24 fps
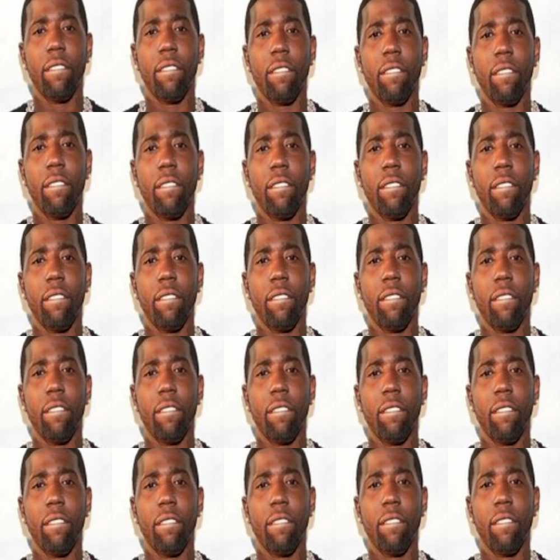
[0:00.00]

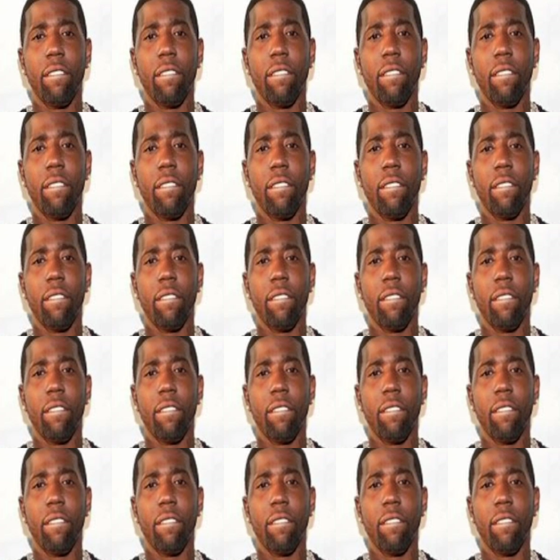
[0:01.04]

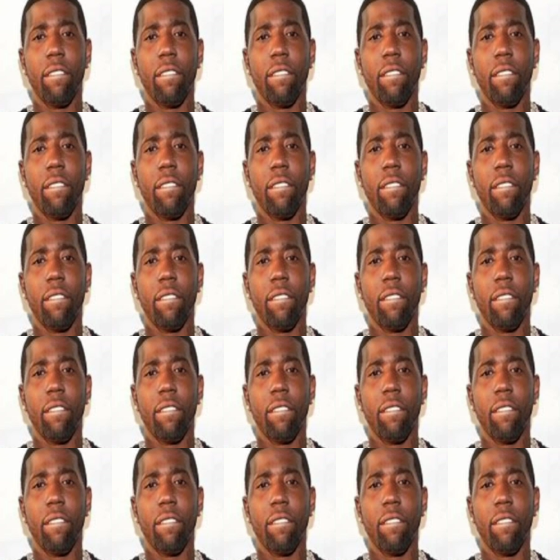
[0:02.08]
Nobody speaks.